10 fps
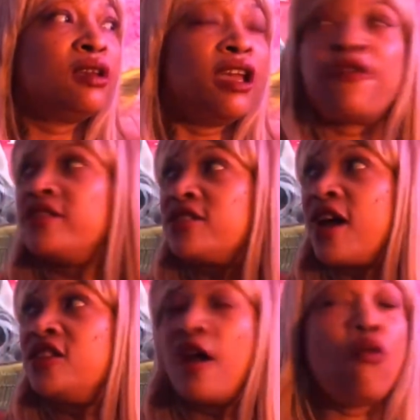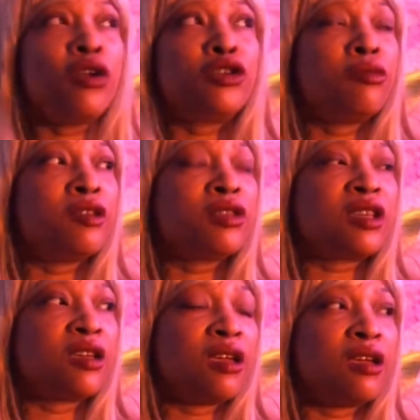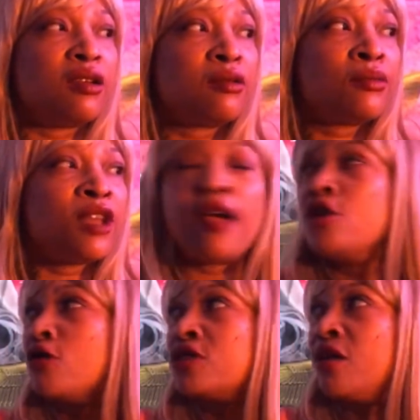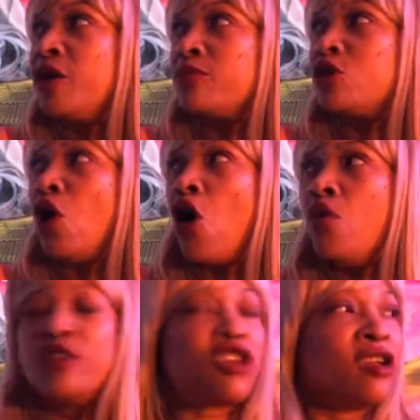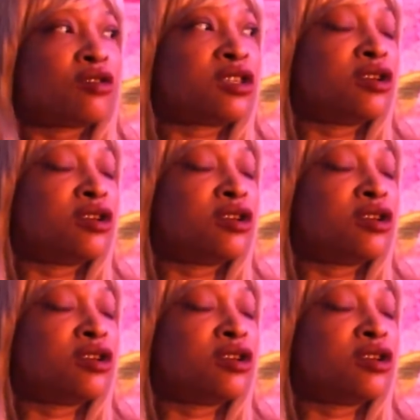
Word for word: Oh, absolutely you can change the target and change the style of your music to fit you.